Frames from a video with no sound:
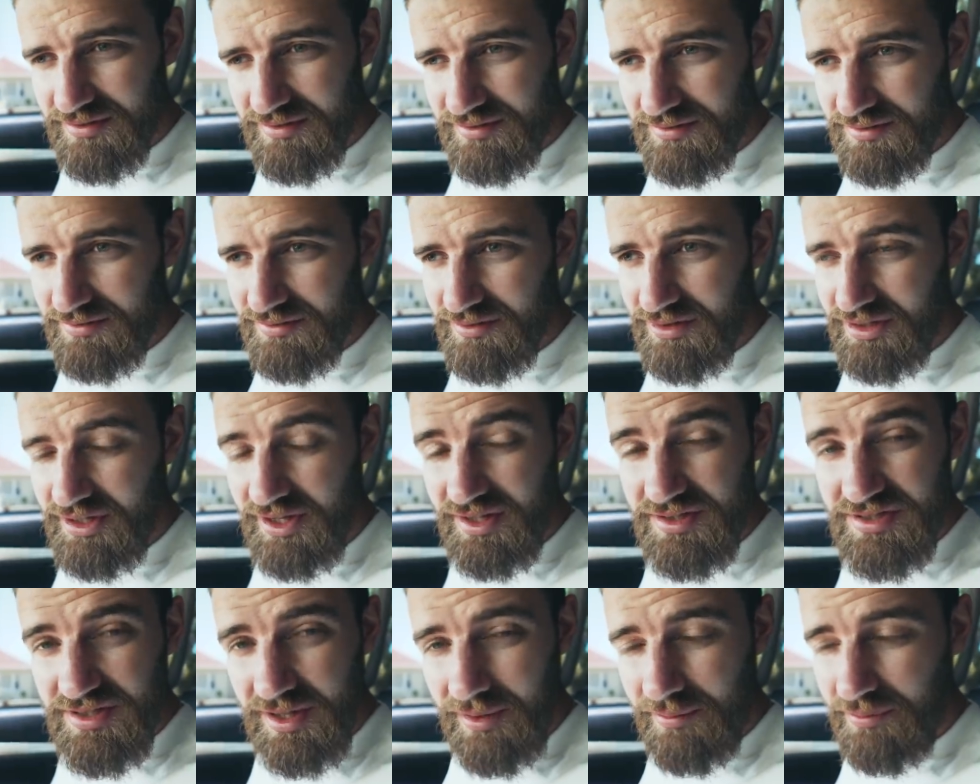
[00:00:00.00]
and you
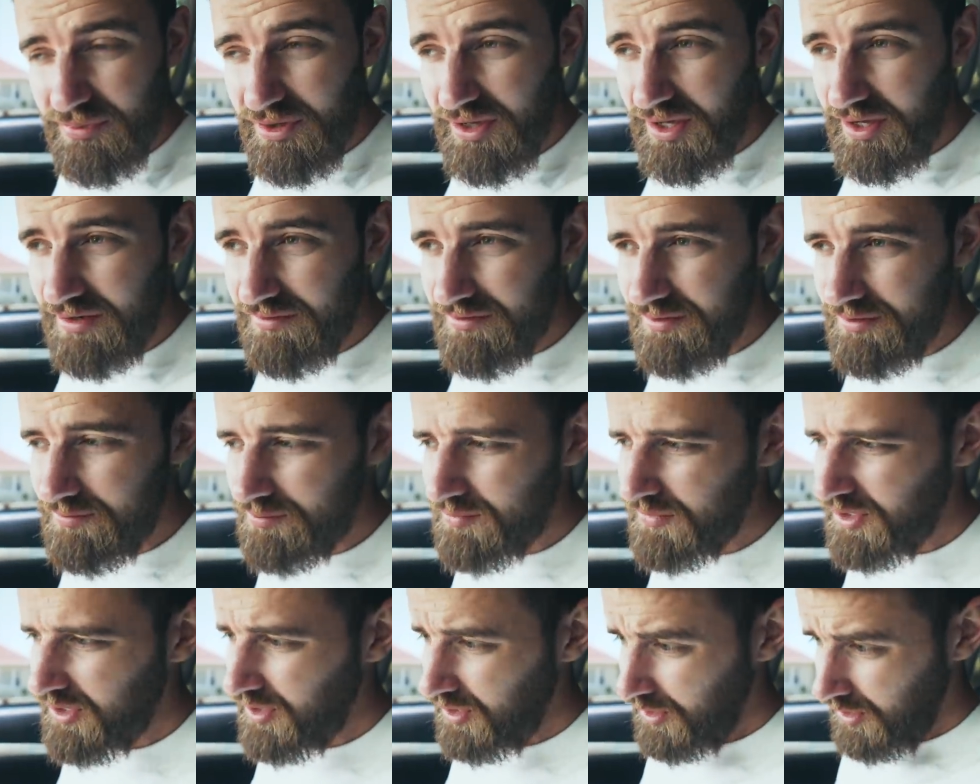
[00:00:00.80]
get something out of
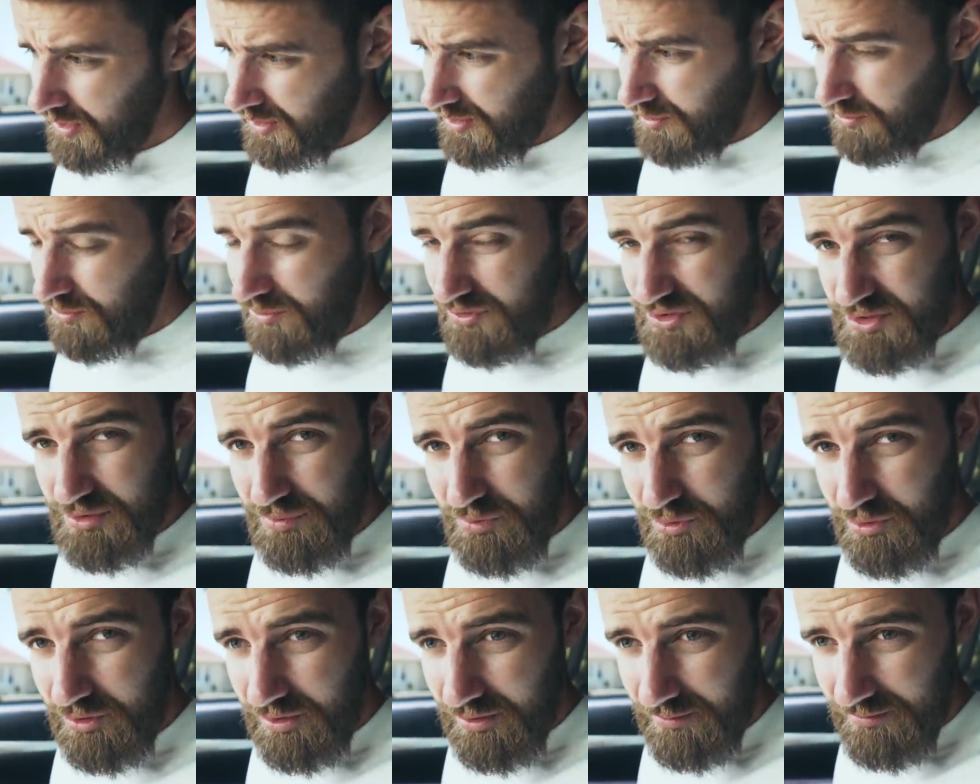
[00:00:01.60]
them, you want to
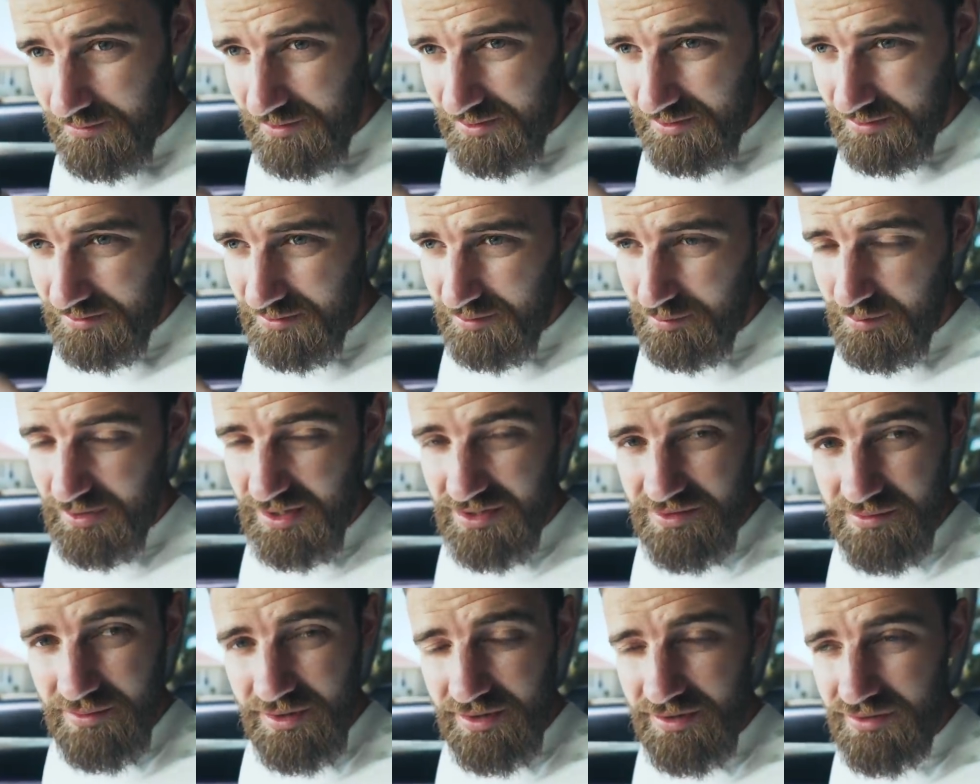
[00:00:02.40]
support me,
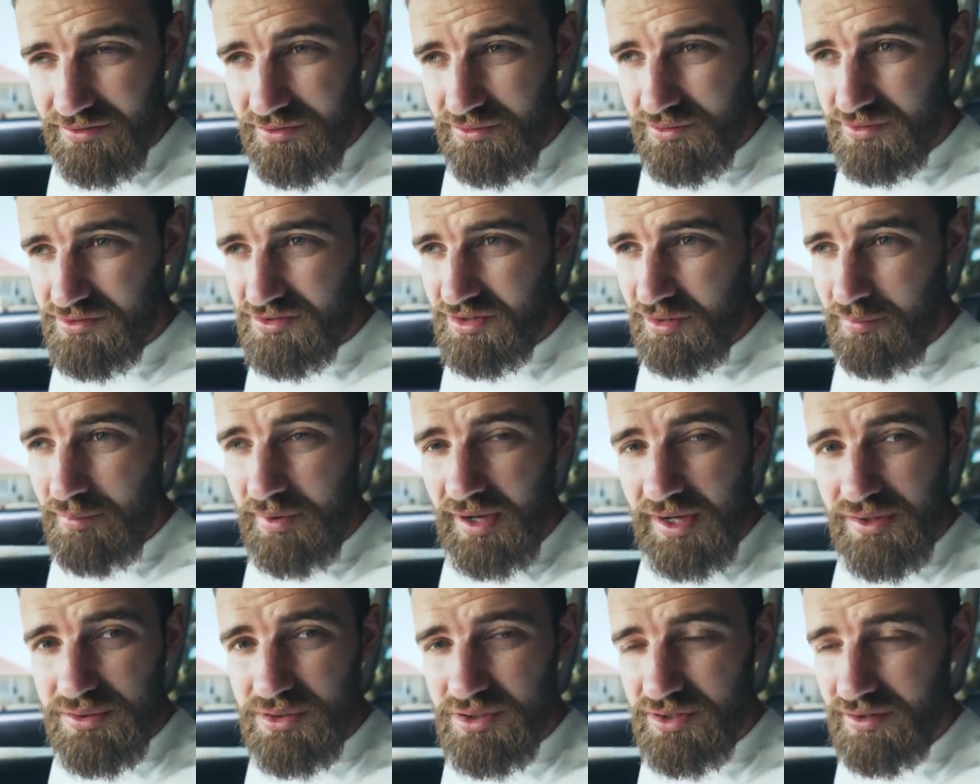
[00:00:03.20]
best way to do it is on
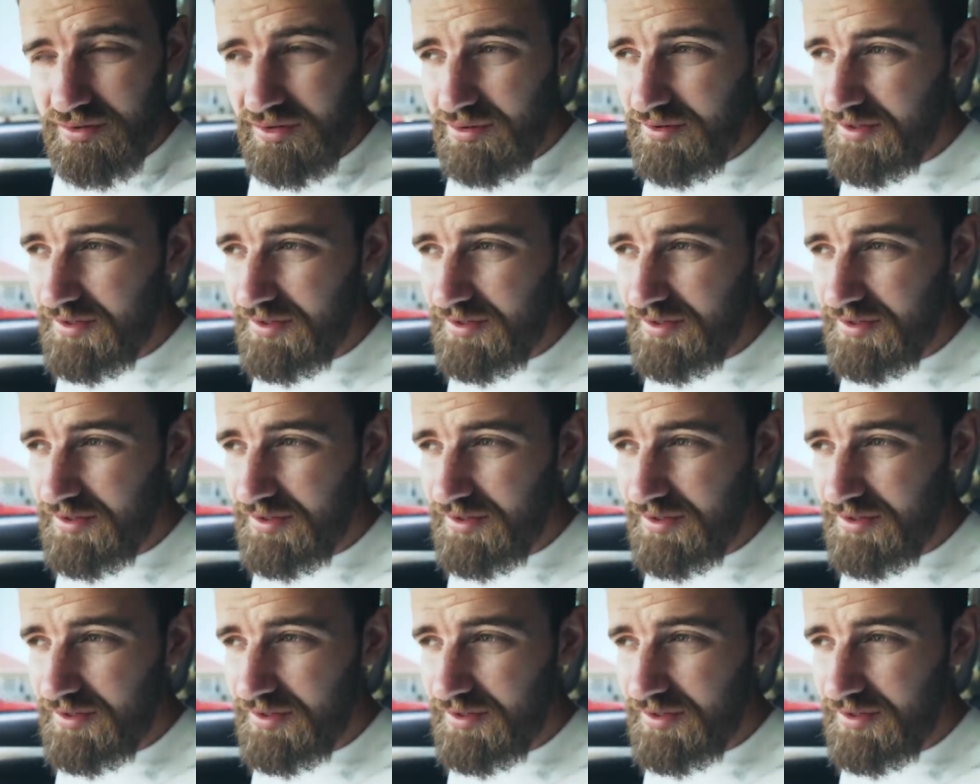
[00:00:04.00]
Patreon.